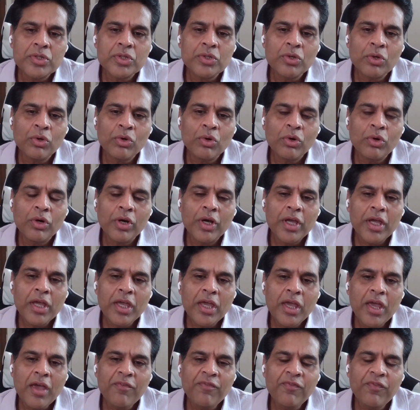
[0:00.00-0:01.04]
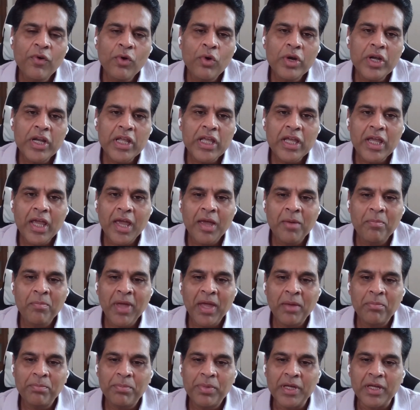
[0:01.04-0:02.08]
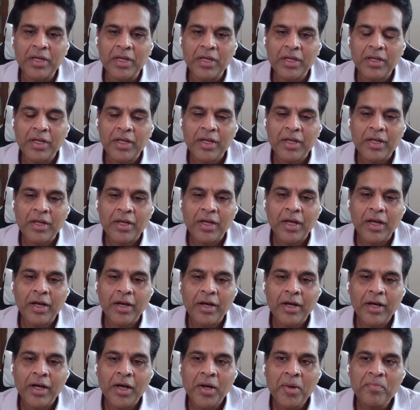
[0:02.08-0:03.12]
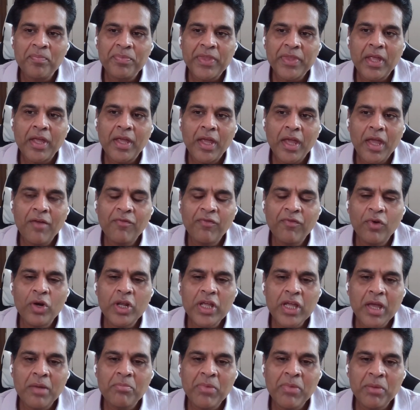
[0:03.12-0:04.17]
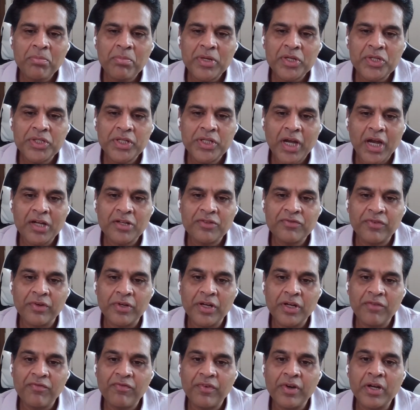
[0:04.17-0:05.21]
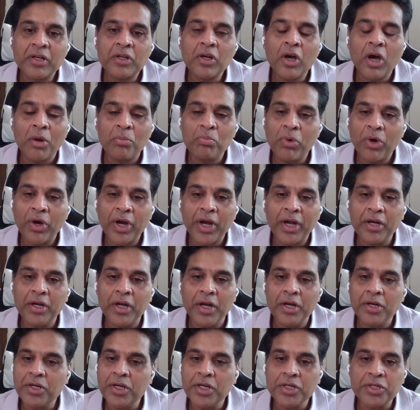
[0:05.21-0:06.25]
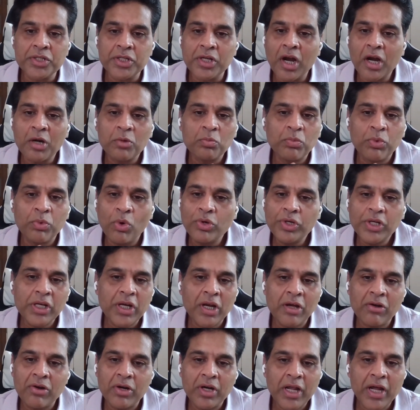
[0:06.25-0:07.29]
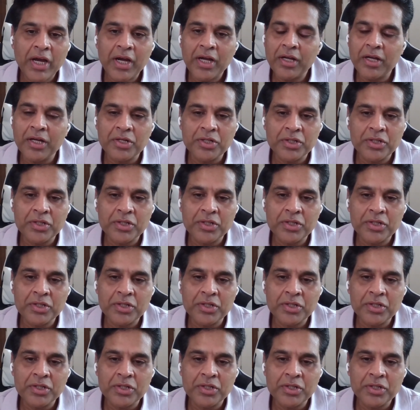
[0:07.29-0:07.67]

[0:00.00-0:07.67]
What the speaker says: So FODMAP, uh, FODMAP stands for different carbohydrates. It's not protein in our diet.